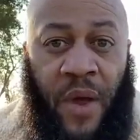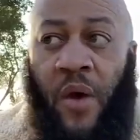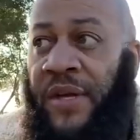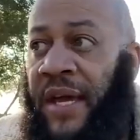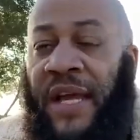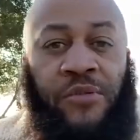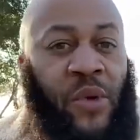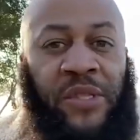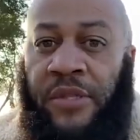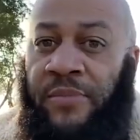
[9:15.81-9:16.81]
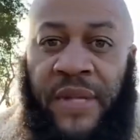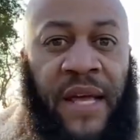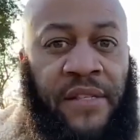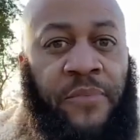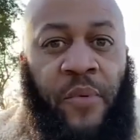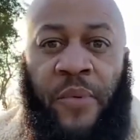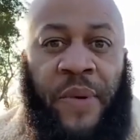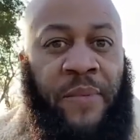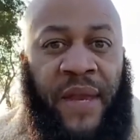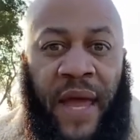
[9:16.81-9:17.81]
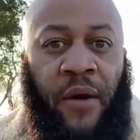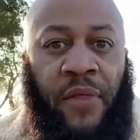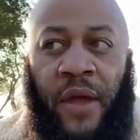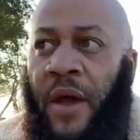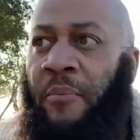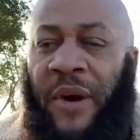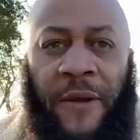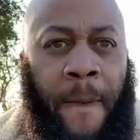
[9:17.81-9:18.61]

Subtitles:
Oh yeah, they switched some things up with health, but